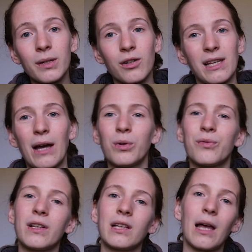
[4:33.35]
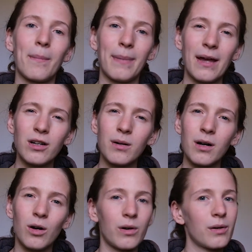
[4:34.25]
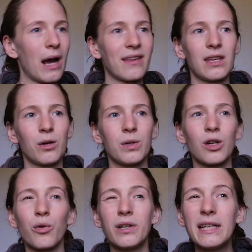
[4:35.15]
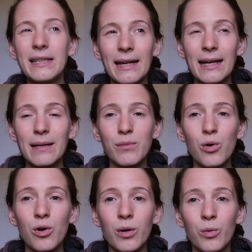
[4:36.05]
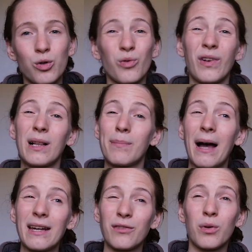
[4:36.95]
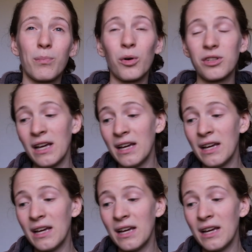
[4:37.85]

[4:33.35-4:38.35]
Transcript: Because I would feel a lot better, or I think we don't need that anymore. Would you feel bad if we put